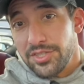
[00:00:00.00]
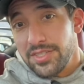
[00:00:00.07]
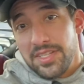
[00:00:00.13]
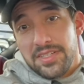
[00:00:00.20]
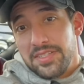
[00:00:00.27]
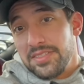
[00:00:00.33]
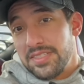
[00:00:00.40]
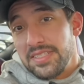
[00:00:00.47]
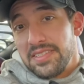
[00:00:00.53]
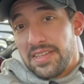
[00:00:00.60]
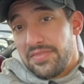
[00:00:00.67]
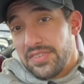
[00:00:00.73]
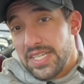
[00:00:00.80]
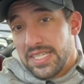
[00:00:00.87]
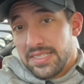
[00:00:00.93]
any
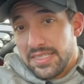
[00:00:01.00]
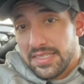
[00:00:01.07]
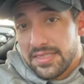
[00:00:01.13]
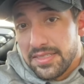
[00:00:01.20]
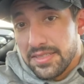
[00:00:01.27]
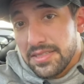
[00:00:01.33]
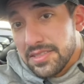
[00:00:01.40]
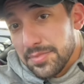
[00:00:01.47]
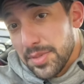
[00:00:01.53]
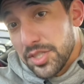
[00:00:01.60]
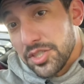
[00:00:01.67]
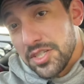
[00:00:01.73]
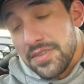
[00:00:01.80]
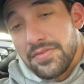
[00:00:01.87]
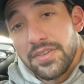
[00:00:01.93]
significant distance,
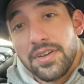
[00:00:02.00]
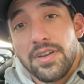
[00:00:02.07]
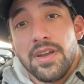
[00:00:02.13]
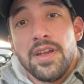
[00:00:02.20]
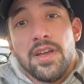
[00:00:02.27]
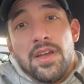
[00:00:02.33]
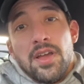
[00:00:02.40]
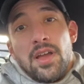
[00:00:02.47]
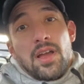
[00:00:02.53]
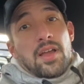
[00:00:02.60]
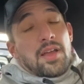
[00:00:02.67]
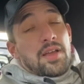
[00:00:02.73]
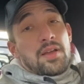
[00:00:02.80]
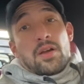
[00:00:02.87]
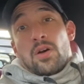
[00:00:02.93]
especially if they're
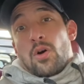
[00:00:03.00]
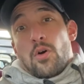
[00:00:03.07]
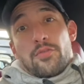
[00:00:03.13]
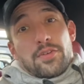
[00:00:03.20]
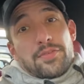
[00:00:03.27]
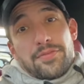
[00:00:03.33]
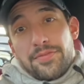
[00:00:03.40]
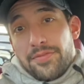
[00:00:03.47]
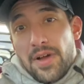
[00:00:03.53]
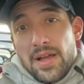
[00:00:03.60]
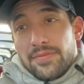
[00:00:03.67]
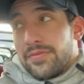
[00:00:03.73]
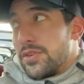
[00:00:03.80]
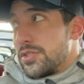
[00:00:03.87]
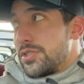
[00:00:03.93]
over
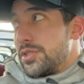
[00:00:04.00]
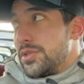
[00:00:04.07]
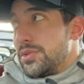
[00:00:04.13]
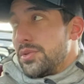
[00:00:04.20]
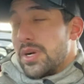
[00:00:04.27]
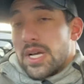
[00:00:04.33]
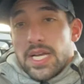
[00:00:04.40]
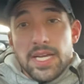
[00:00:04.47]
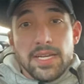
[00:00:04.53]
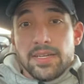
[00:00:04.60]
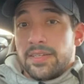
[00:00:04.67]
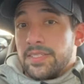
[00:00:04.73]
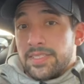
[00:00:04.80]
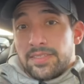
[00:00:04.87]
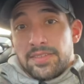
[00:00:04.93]
5'2",
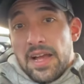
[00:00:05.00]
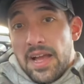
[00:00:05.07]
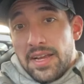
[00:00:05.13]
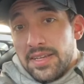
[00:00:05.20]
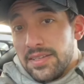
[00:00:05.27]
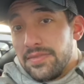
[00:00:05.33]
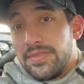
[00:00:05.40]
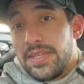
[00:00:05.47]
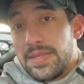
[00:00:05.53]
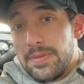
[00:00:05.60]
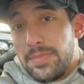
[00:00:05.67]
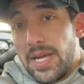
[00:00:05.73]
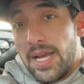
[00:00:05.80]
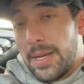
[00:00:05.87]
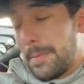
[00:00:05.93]
because they're not going to fit in the
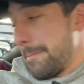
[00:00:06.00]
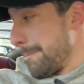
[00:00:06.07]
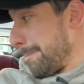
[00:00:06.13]
back.